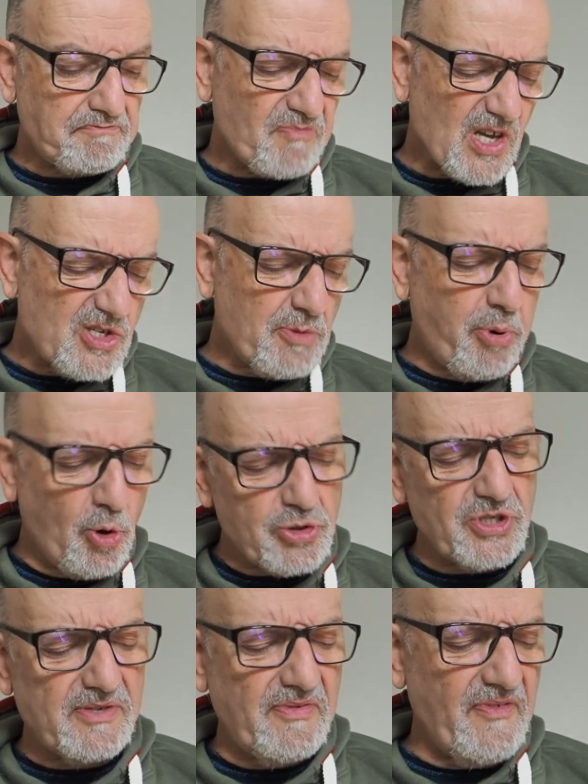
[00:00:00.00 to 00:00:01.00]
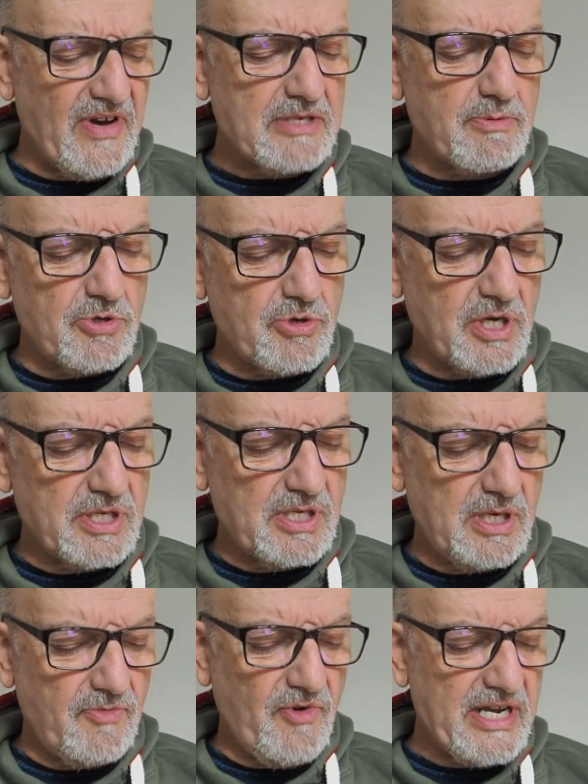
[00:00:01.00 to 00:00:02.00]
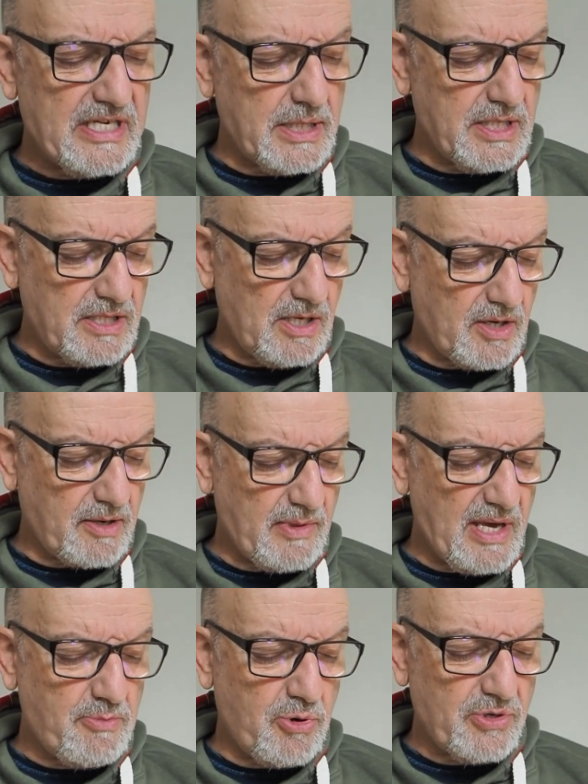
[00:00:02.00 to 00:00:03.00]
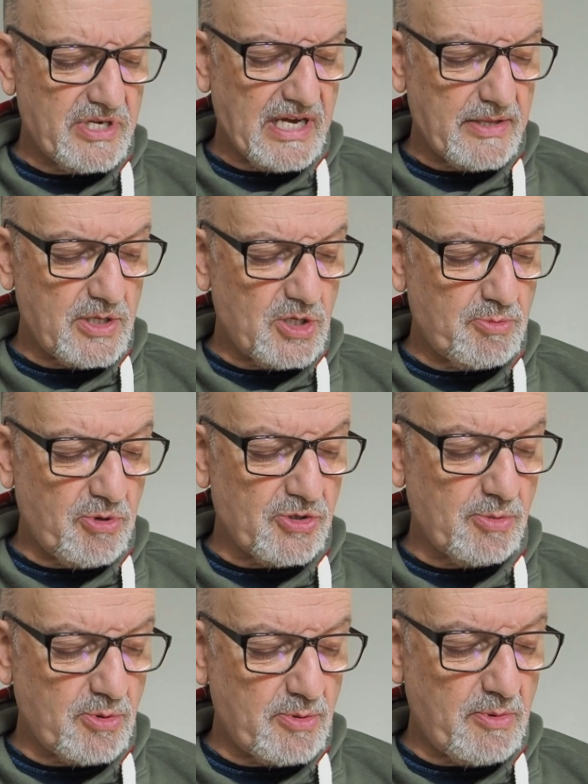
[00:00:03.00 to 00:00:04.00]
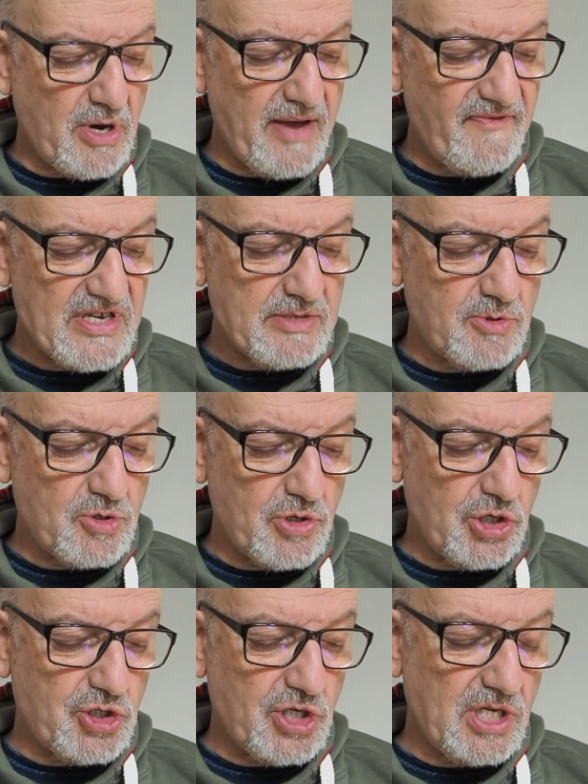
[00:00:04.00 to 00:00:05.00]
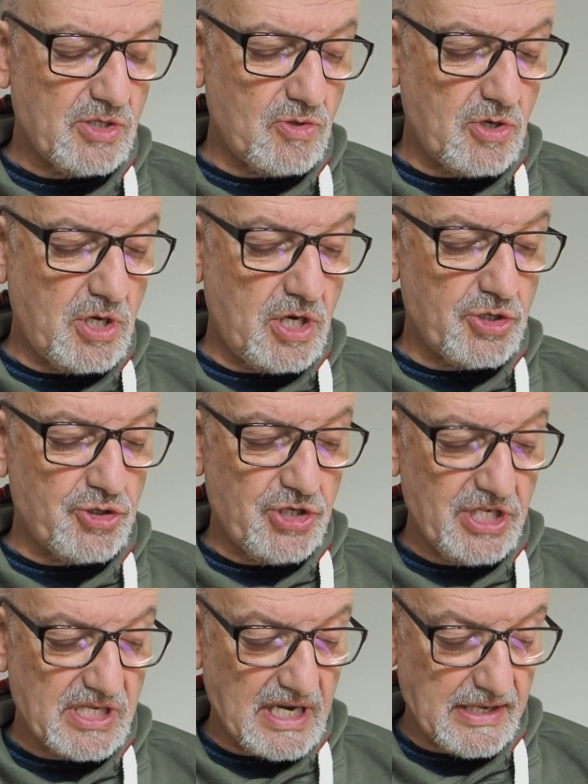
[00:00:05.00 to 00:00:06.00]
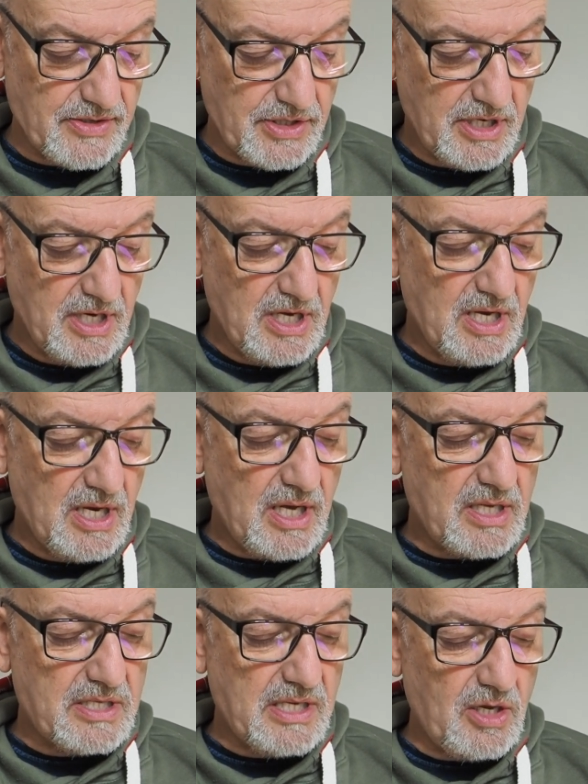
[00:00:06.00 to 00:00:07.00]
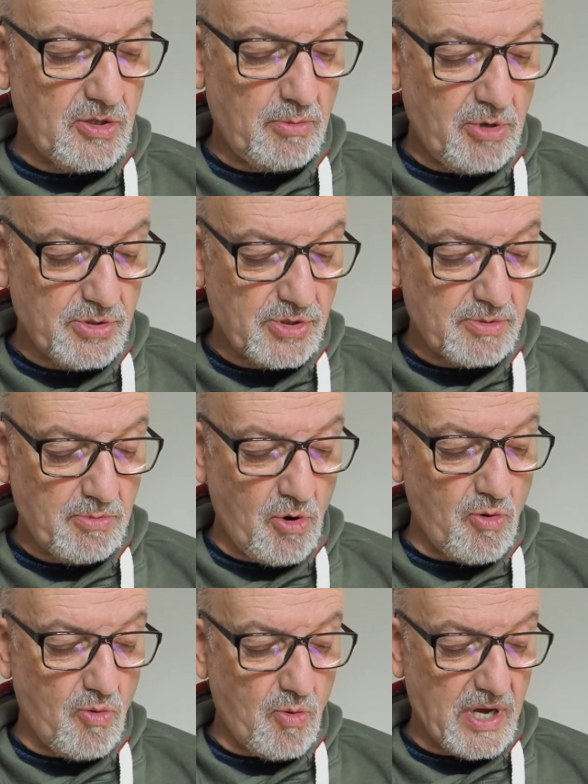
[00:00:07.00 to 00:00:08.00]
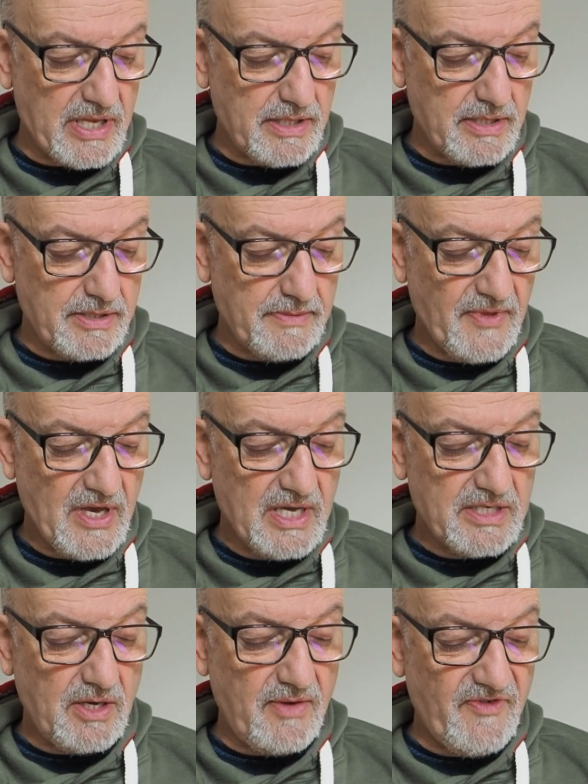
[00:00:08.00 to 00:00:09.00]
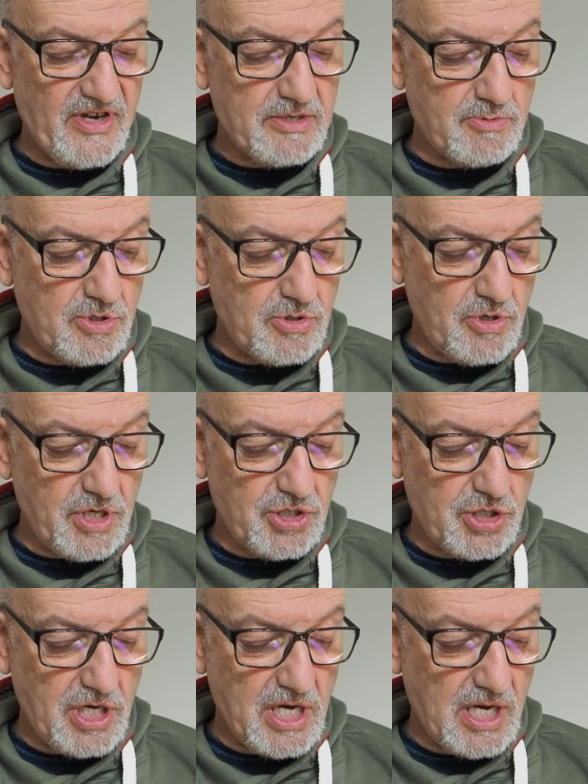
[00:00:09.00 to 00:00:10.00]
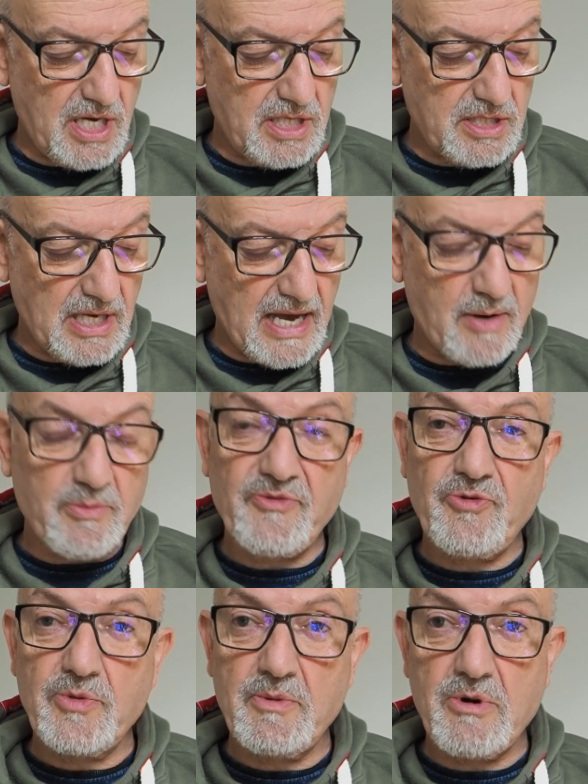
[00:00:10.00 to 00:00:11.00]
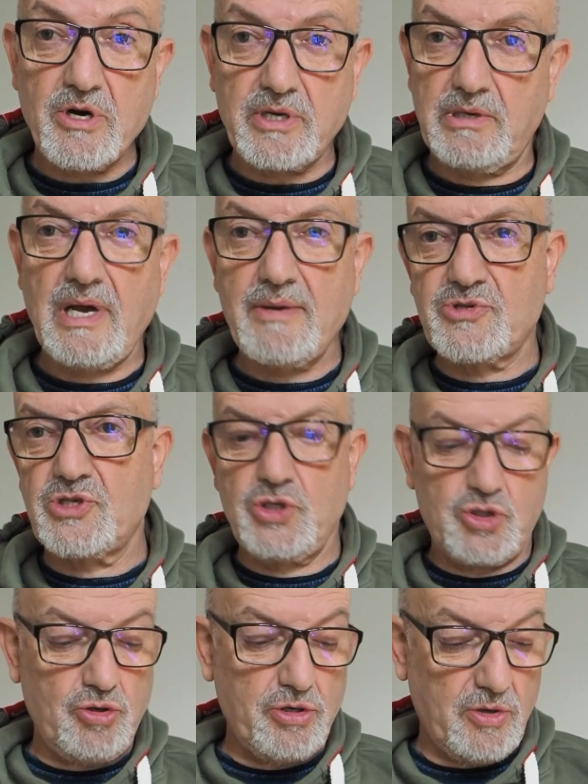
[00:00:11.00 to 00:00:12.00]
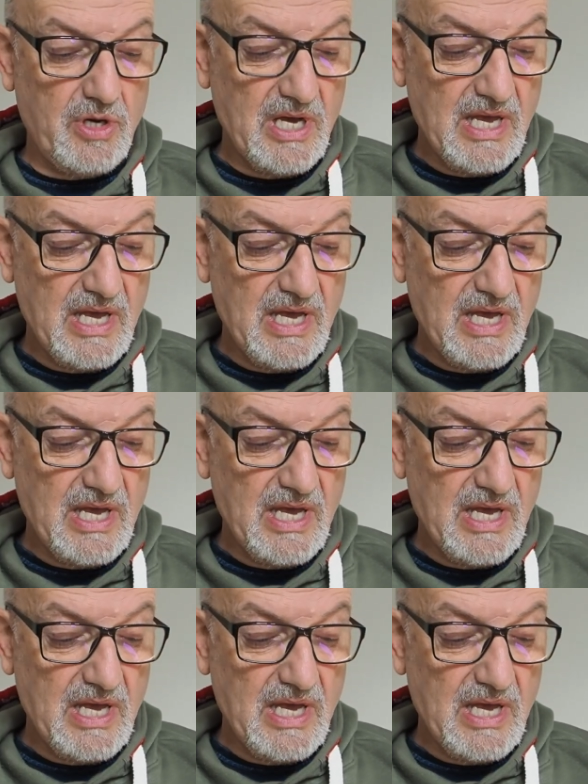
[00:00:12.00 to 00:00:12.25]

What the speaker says: Supporters of investment trusts see red in this argument. They point out that it's possible to buy investment trust shares on large discounts and sell them on small ones. So investment trust shares outperform the market. Absolutely true.